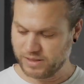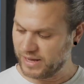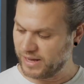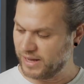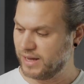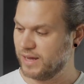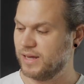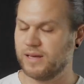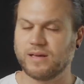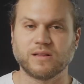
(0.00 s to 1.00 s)

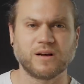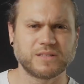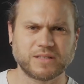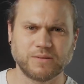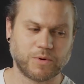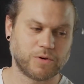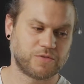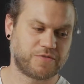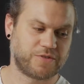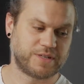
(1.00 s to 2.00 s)
they lost the
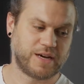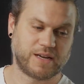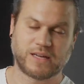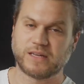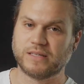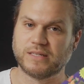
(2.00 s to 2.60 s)
mold for Donnie.